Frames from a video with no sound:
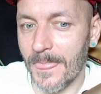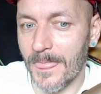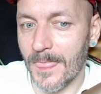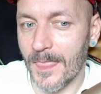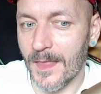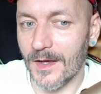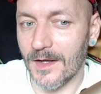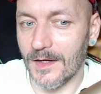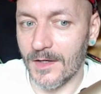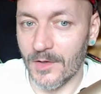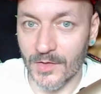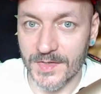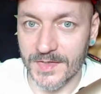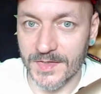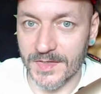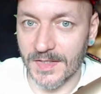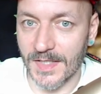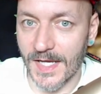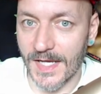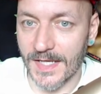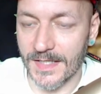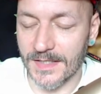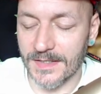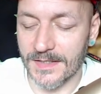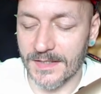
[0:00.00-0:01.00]
looks
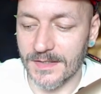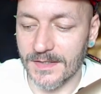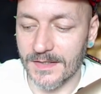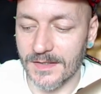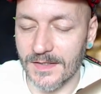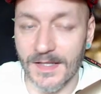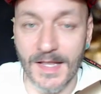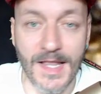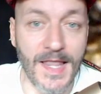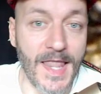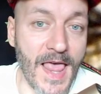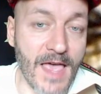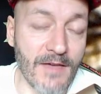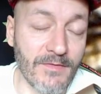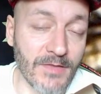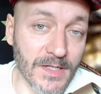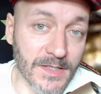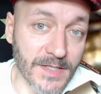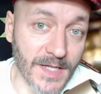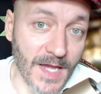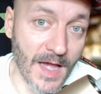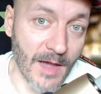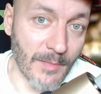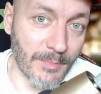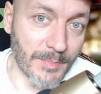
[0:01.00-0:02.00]
like, leveled
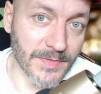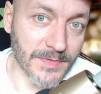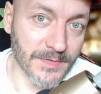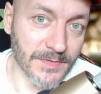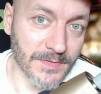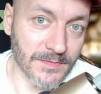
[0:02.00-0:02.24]
up.